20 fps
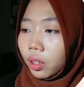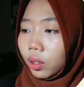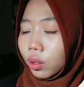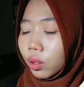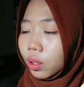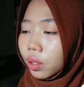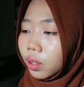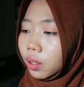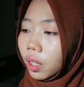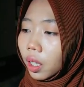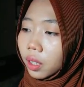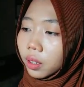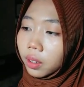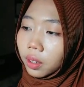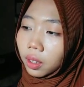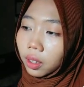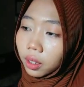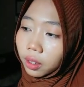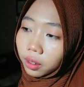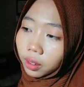To start
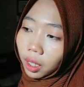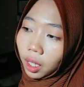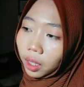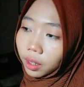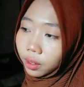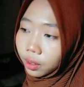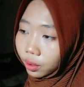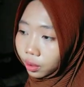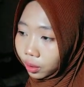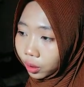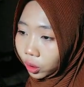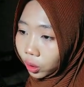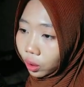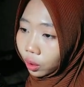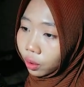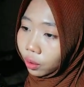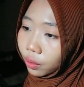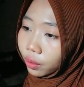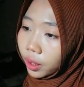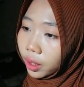learn
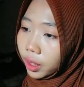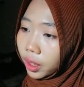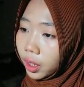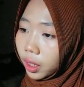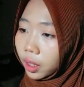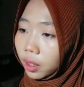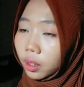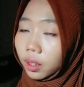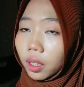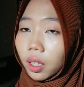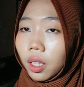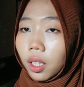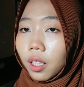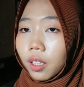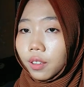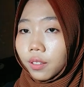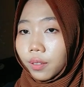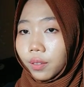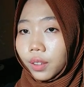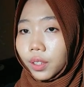Arduino, we need
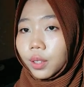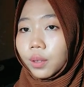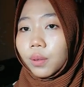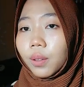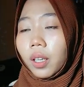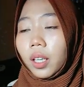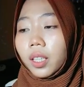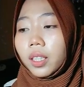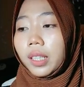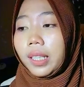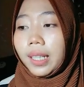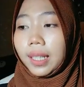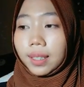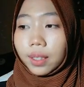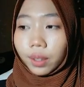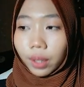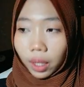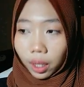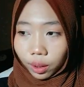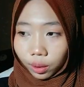first one
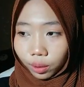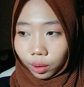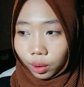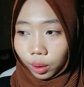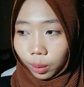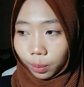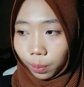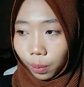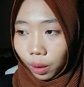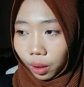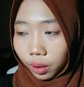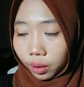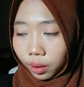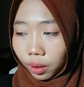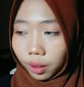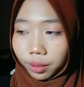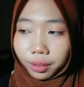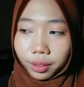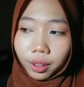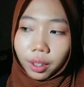is Arduino board,
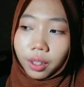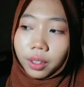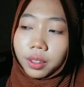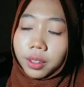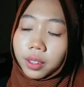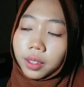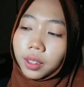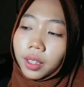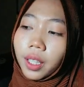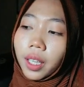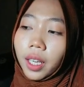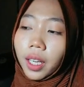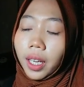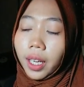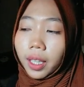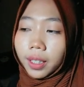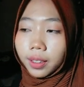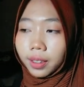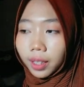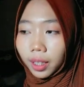of course,
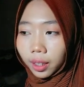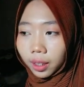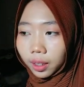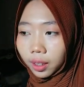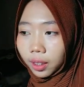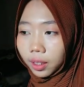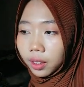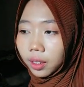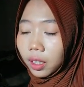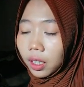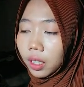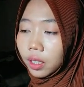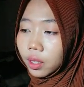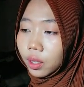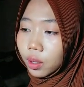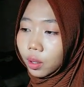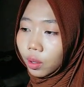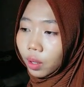and second is